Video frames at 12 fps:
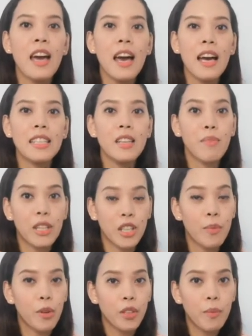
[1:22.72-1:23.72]
as a
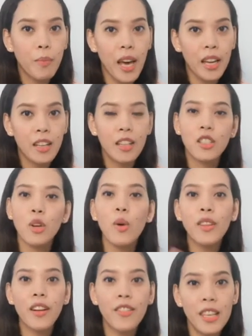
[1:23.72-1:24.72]
matrimonial bed. So
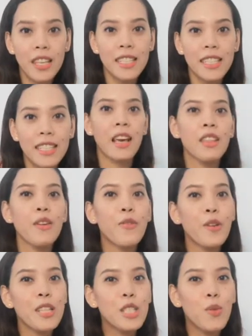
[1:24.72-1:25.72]
what are these?
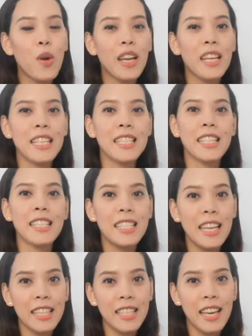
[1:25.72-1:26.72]
The first one is this
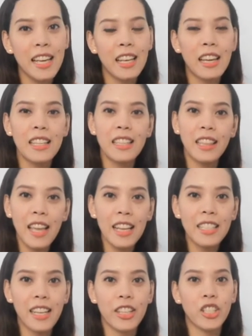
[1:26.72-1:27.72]
detail in the
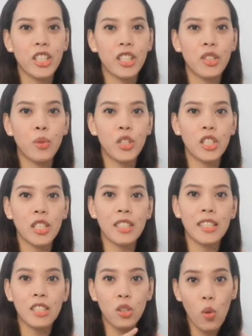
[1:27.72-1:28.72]
leg section, which is
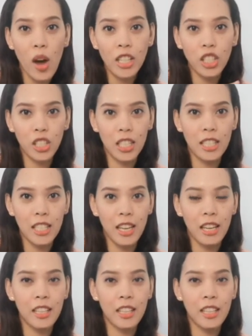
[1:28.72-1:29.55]
a squash detail,